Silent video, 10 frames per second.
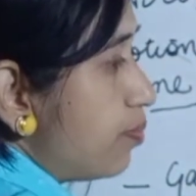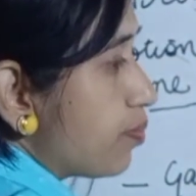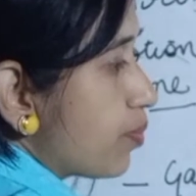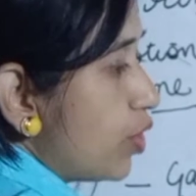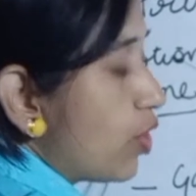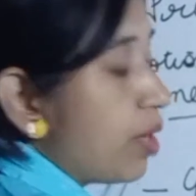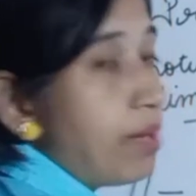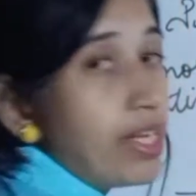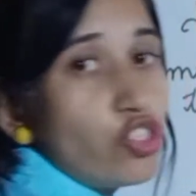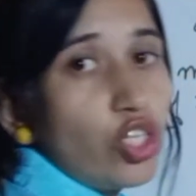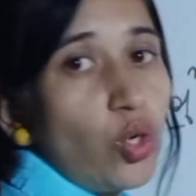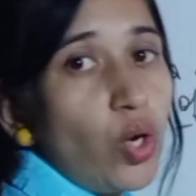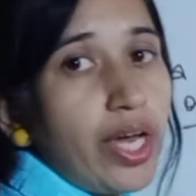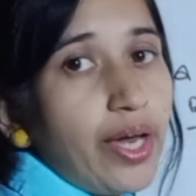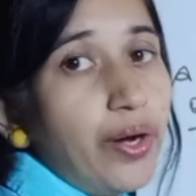You can mention over
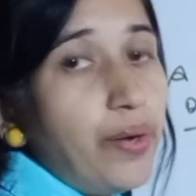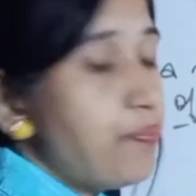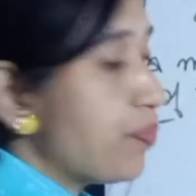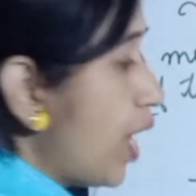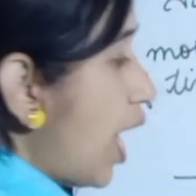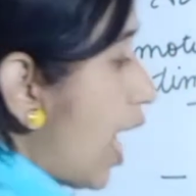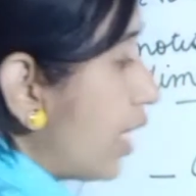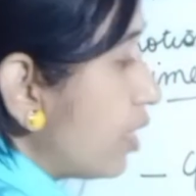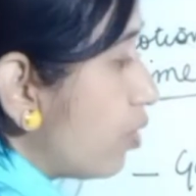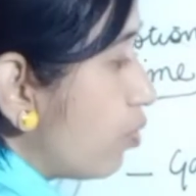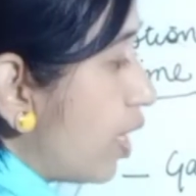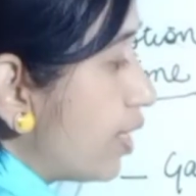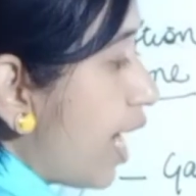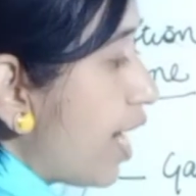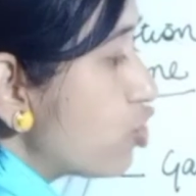here, and
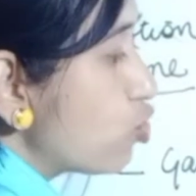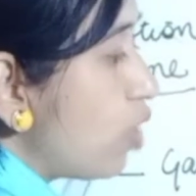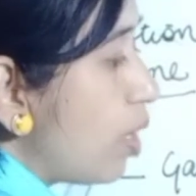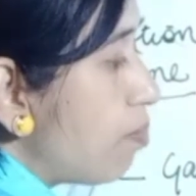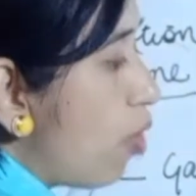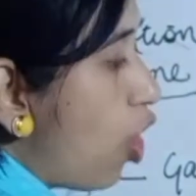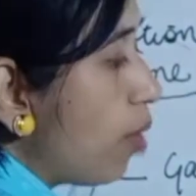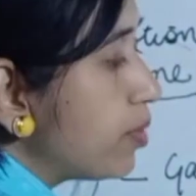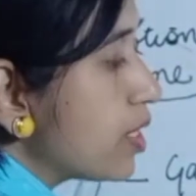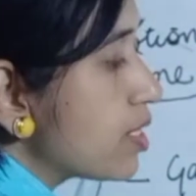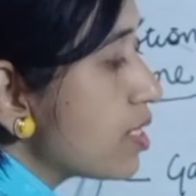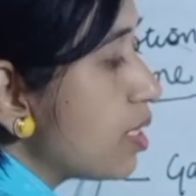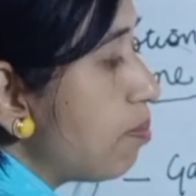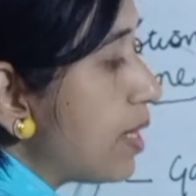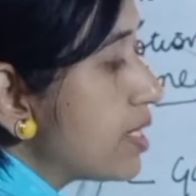attached to a bob. This is a
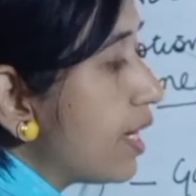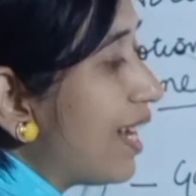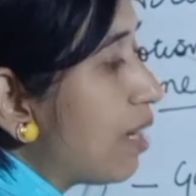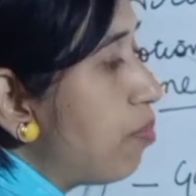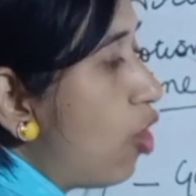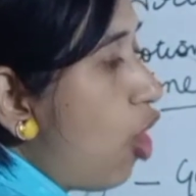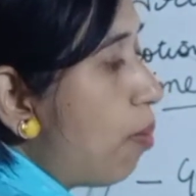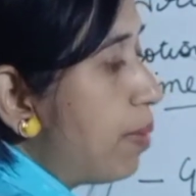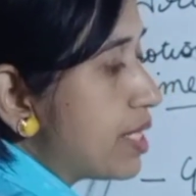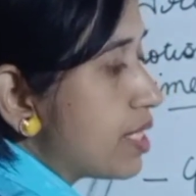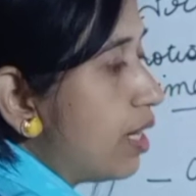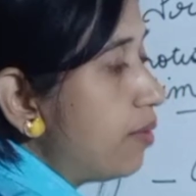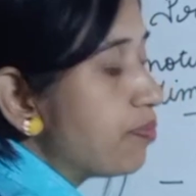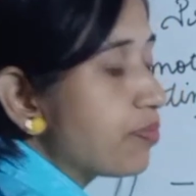metallic bob, beta.